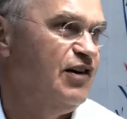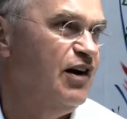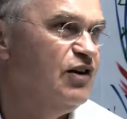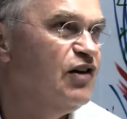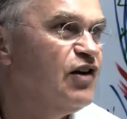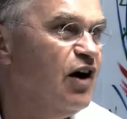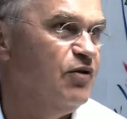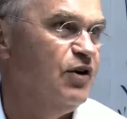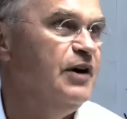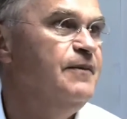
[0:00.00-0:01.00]

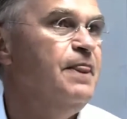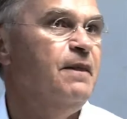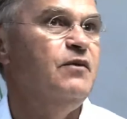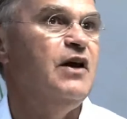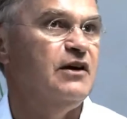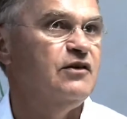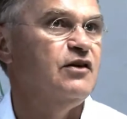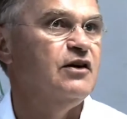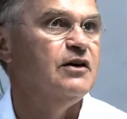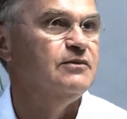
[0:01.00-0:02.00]
discovery
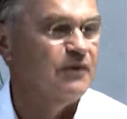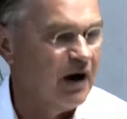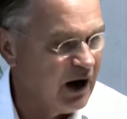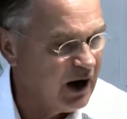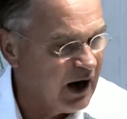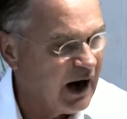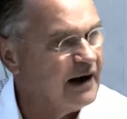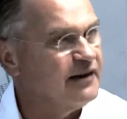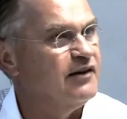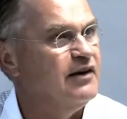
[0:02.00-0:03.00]
that
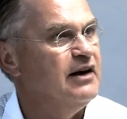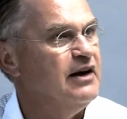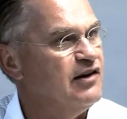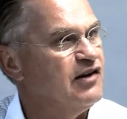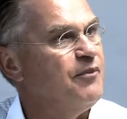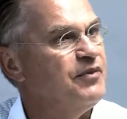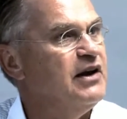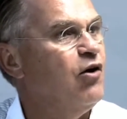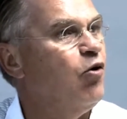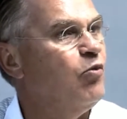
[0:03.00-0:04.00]
art is
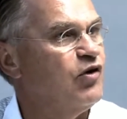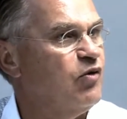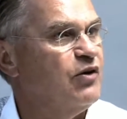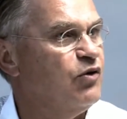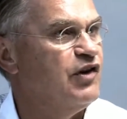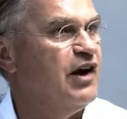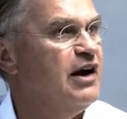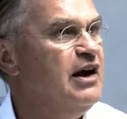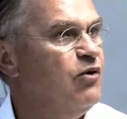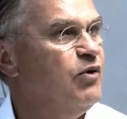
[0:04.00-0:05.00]
something almost, one could
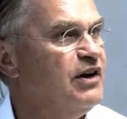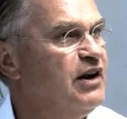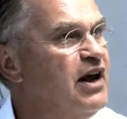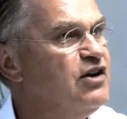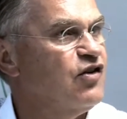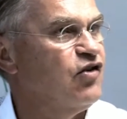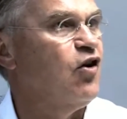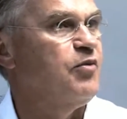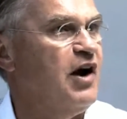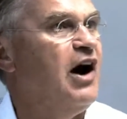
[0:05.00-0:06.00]
say, where the nature
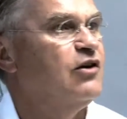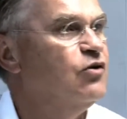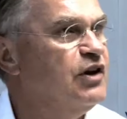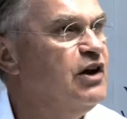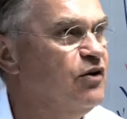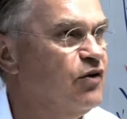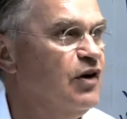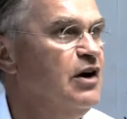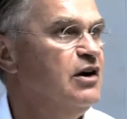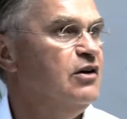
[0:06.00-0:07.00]
stops, art continues.
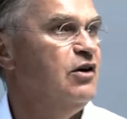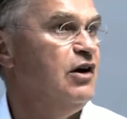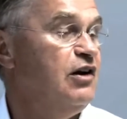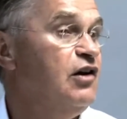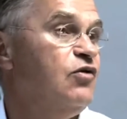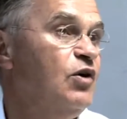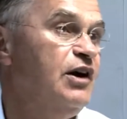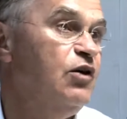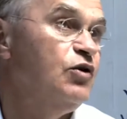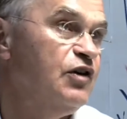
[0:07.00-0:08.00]
It is
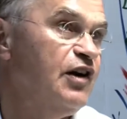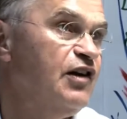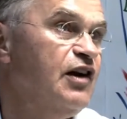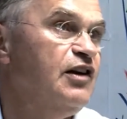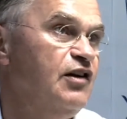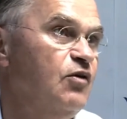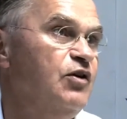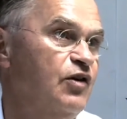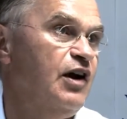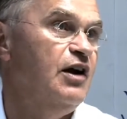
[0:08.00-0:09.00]
really good as aesthetics when
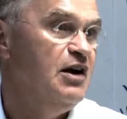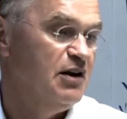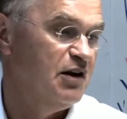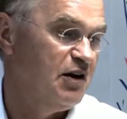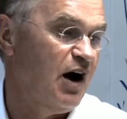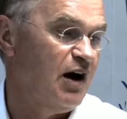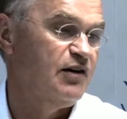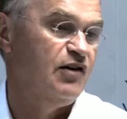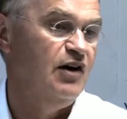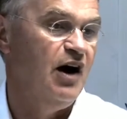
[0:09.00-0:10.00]
you say that
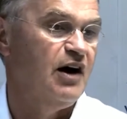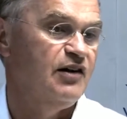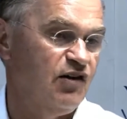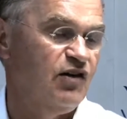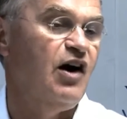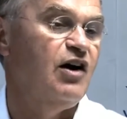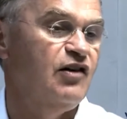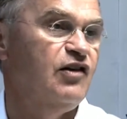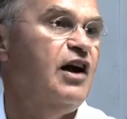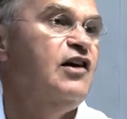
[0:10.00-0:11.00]
art
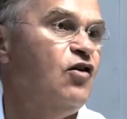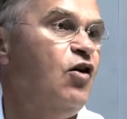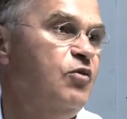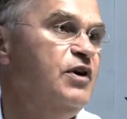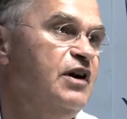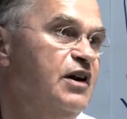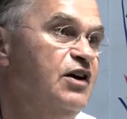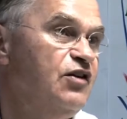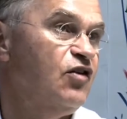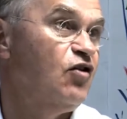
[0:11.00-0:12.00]
starts, takes off when the
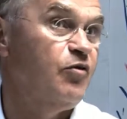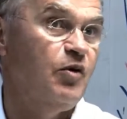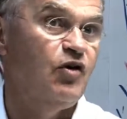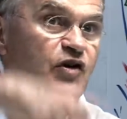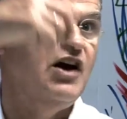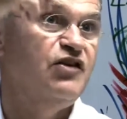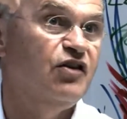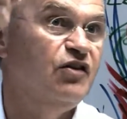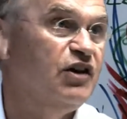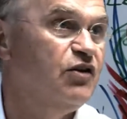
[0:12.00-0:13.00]
nature stops, because
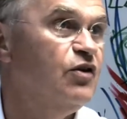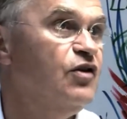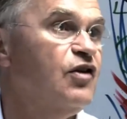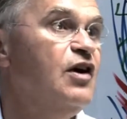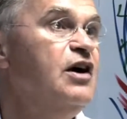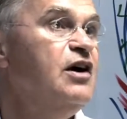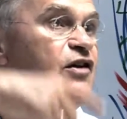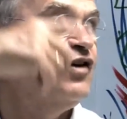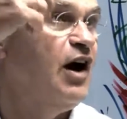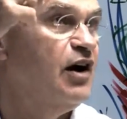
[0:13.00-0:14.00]
nature returns in
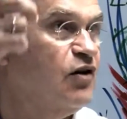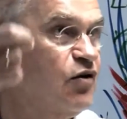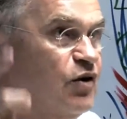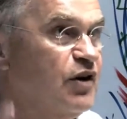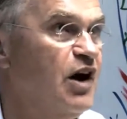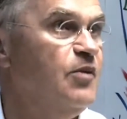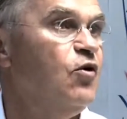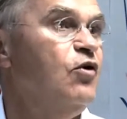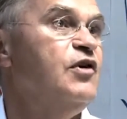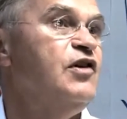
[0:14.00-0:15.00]
cycles all the time,
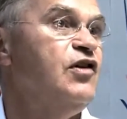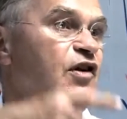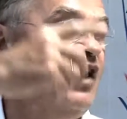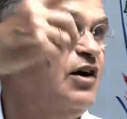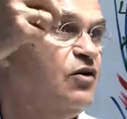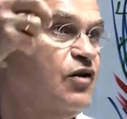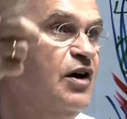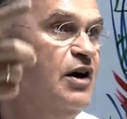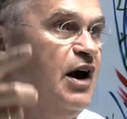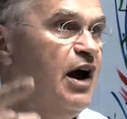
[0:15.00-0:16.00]
always in cycles,
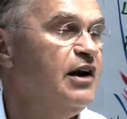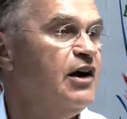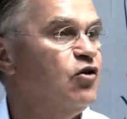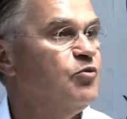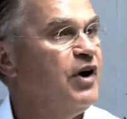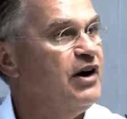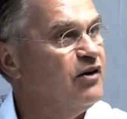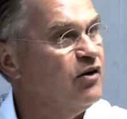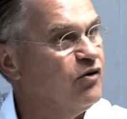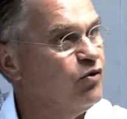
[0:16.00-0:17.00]
and cannot break
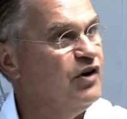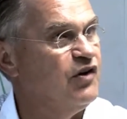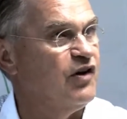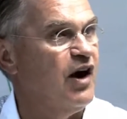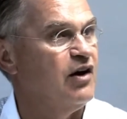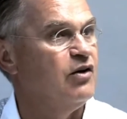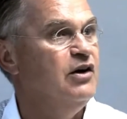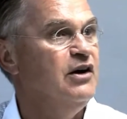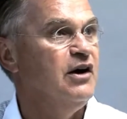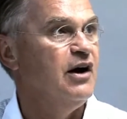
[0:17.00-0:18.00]
through this cycle.
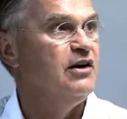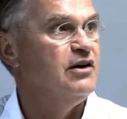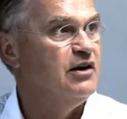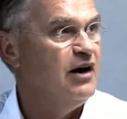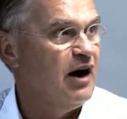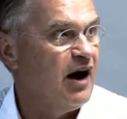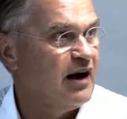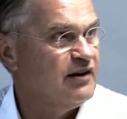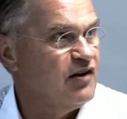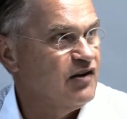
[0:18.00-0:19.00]
And
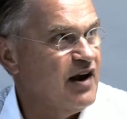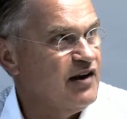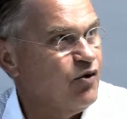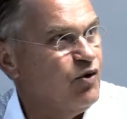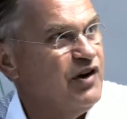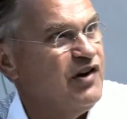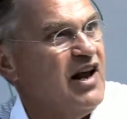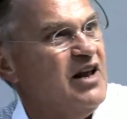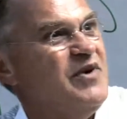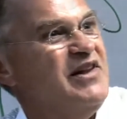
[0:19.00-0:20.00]
artist takes all these
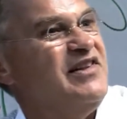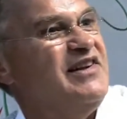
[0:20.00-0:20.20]
elements